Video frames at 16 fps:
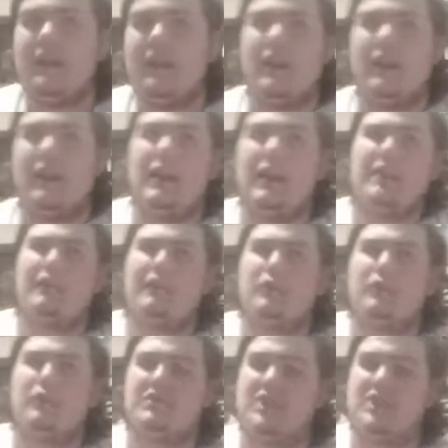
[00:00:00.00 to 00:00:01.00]
and of
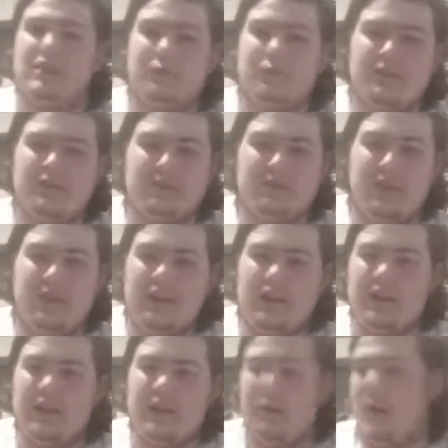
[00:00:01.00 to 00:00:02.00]
course the other ones when they
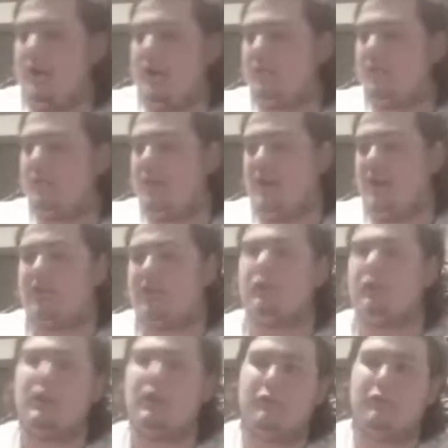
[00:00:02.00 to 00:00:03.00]
come out,
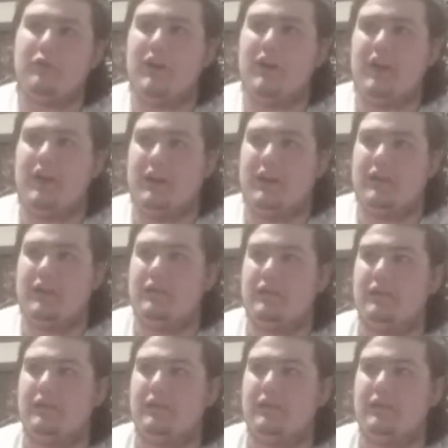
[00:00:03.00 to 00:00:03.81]
Mothra, Rodan, and